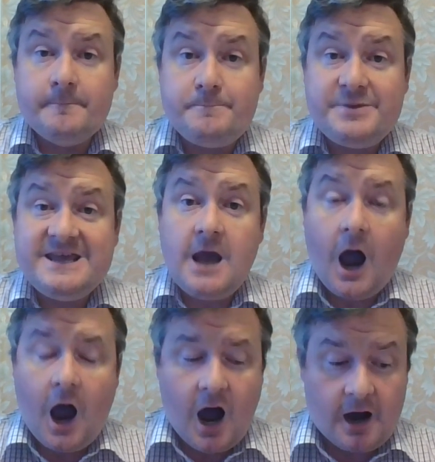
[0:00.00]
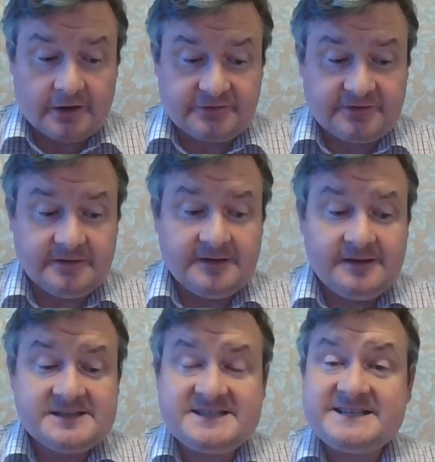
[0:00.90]
B. Heart,
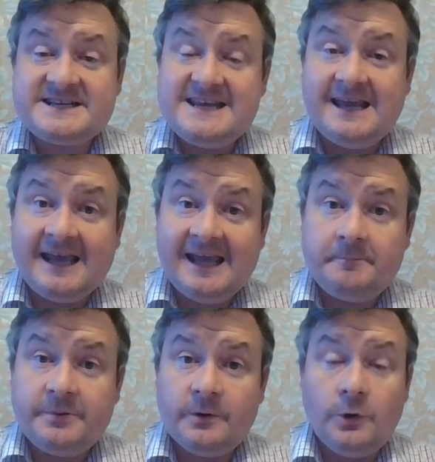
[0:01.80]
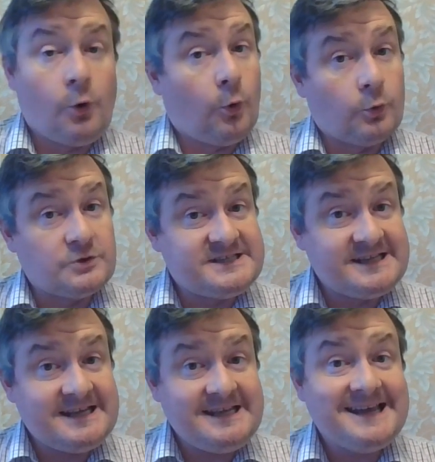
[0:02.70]
C. Hip, or
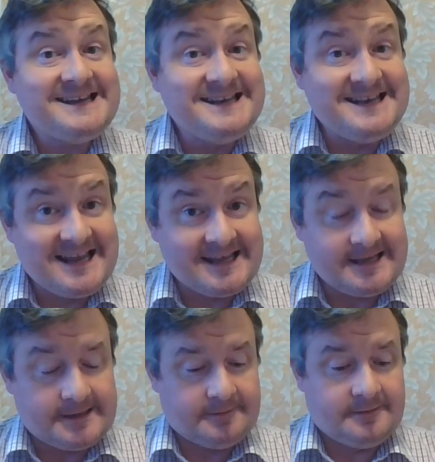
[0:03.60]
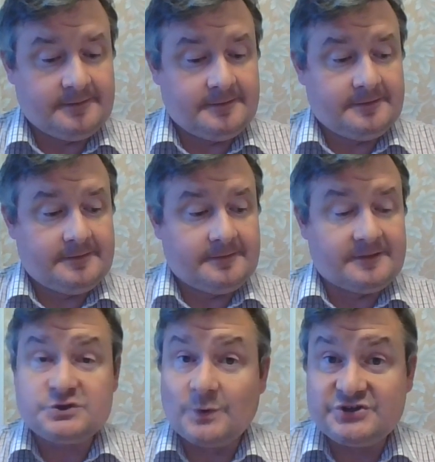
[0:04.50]
D. Knee?
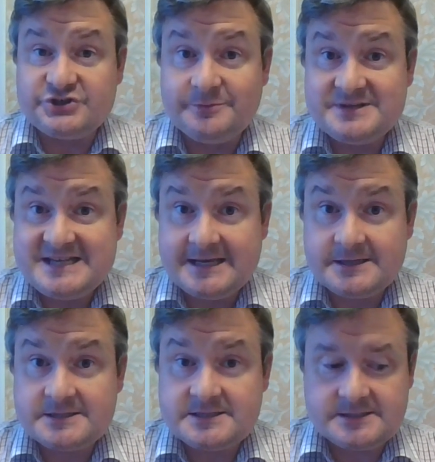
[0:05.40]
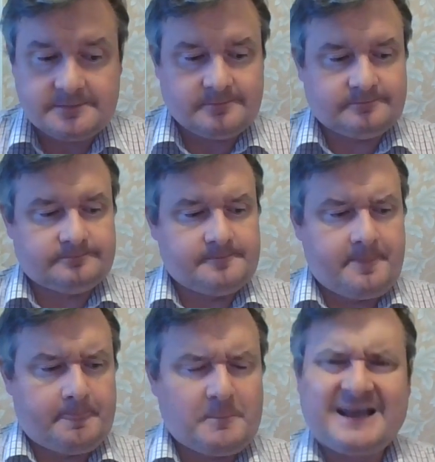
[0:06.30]
It's question number six.
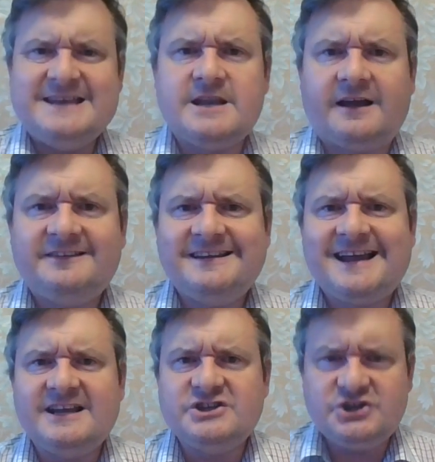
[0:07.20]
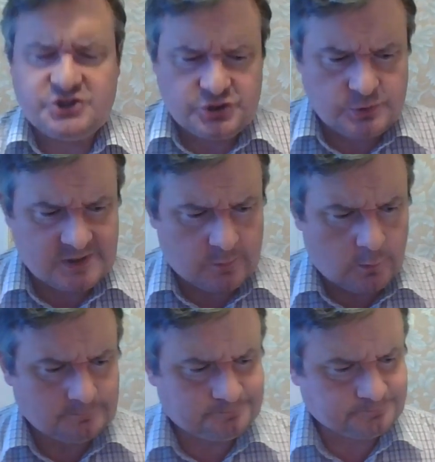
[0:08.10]
Back in 1982, that
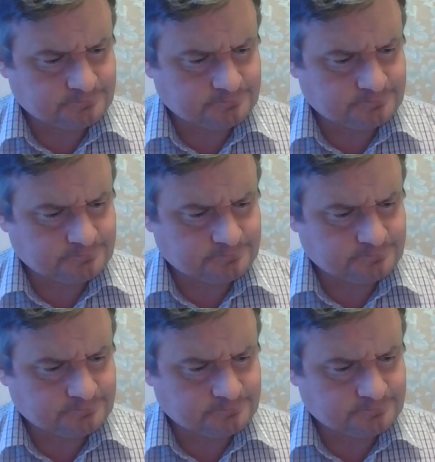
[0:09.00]
one.